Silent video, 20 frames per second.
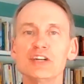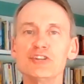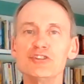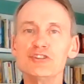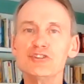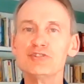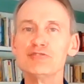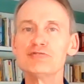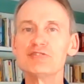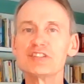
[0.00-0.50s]

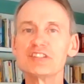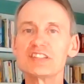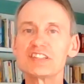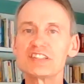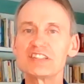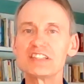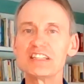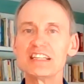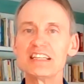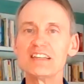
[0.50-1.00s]
users
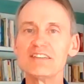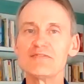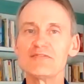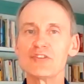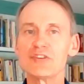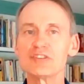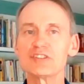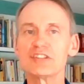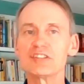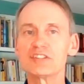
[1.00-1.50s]
see
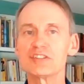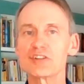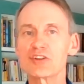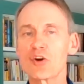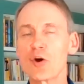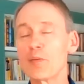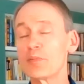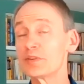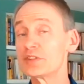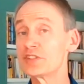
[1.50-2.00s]
versus the
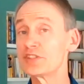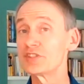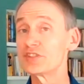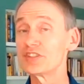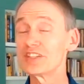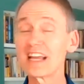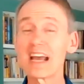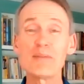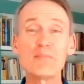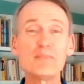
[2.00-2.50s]

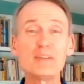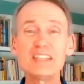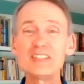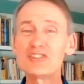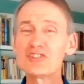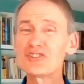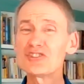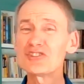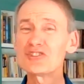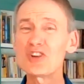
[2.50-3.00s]
competition can be
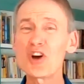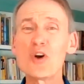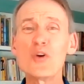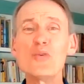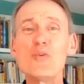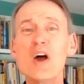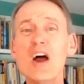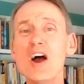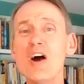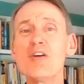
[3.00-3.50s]

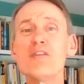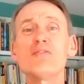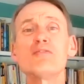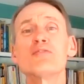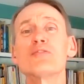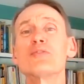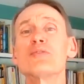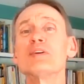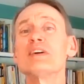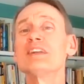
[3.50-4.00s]
so
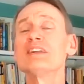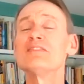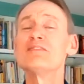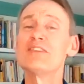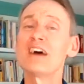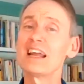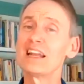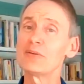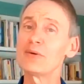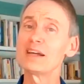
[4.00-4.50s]
helpful in
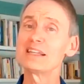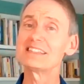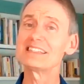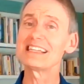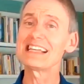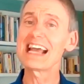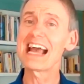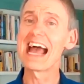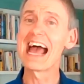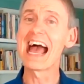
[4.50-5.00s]

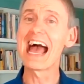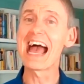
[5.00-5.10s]
evaluating